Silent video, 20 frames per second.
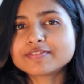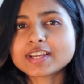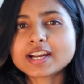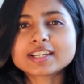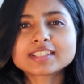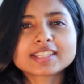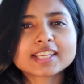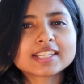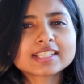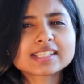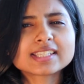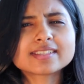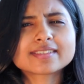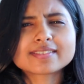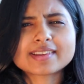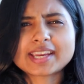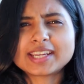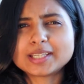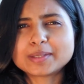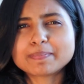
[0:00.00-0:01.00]
that there is a
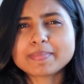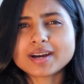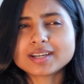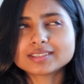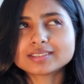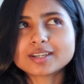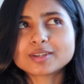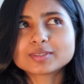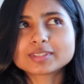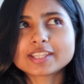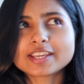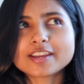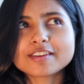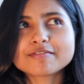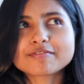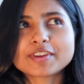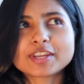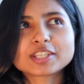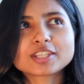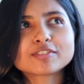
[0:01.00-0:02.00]
right path out there
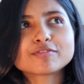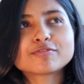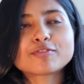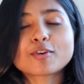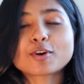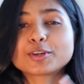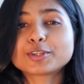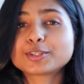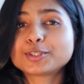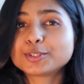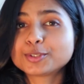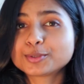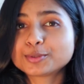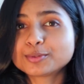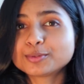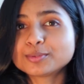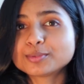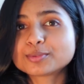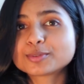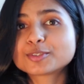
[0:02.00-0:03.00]
waiting for
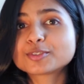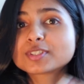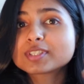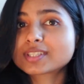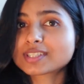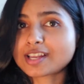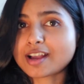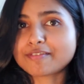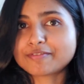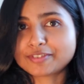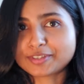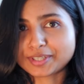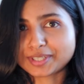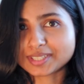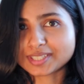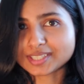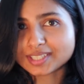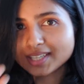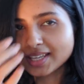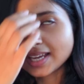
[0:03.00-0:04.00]
you to discover
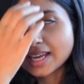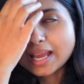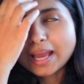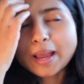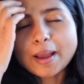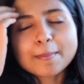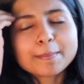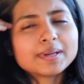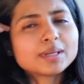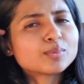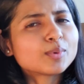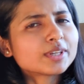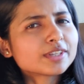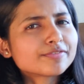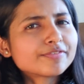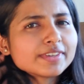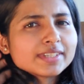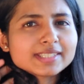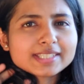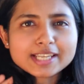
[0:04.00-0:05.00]
it. But what
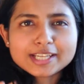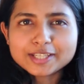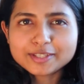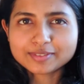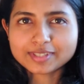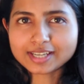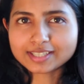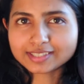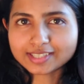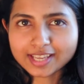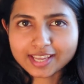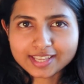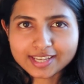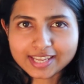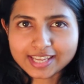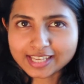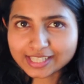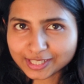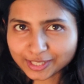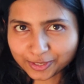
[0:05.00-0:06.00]
if I tell you that there
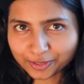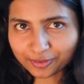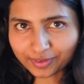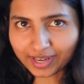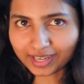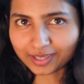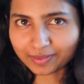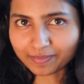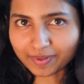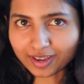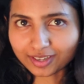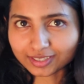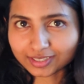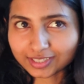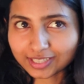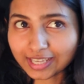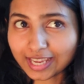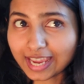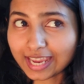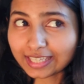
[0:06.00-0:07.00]
is no right path?
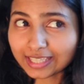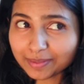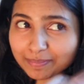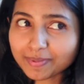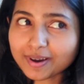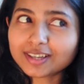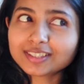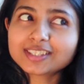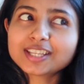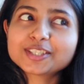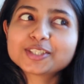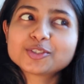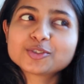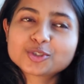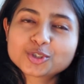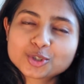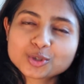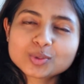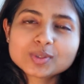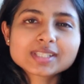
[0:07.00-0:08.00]
Any path that you
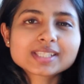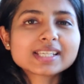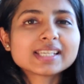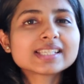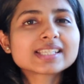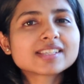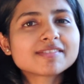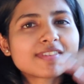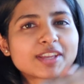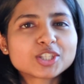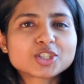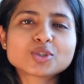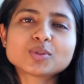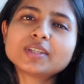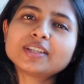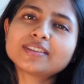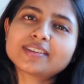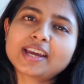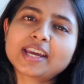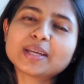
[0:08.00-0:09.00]
choose is
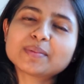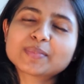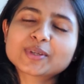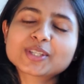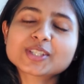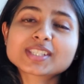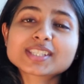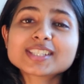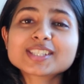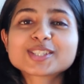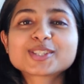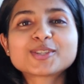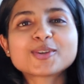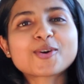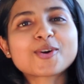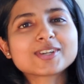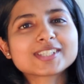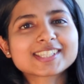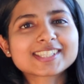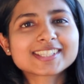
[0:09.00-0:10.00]
eventually right because it's
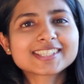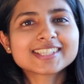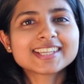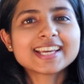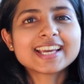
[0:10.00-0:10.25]
yours.